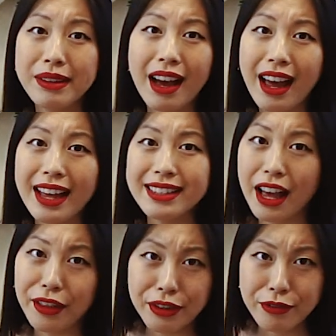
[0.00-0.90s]
not as
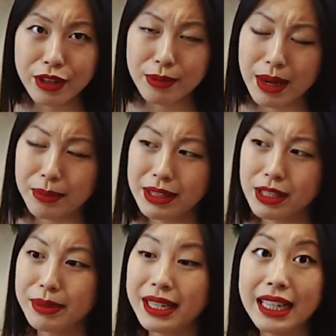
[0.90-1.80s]
healthy for the baby to
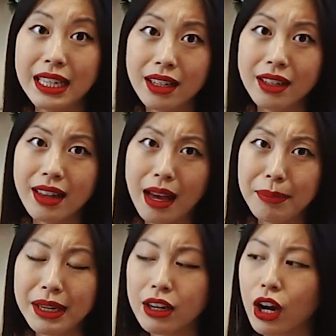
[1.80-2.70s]
be eating that
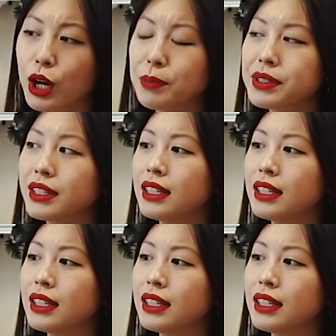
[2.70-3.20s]
many carbs.